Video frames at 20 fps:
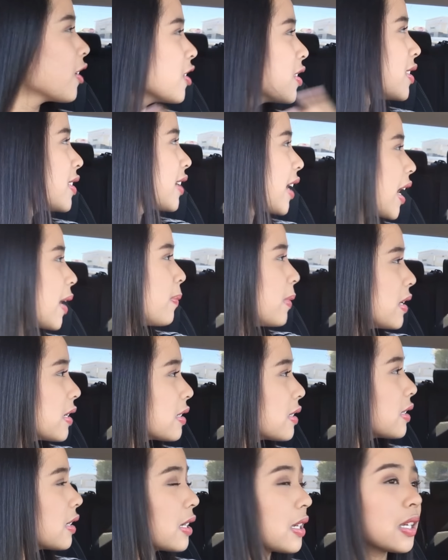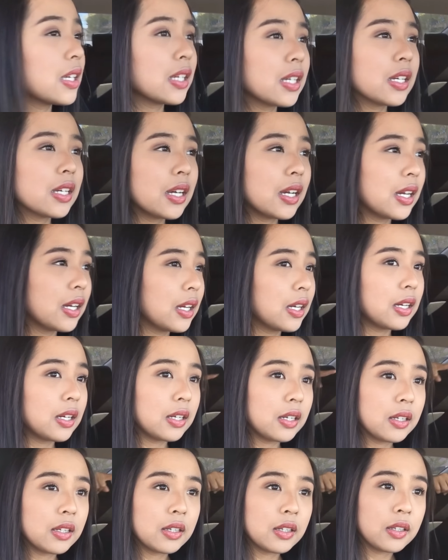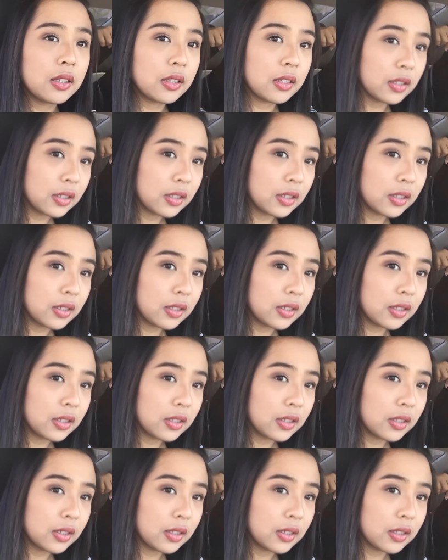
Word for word: there's CIBC. Right down there.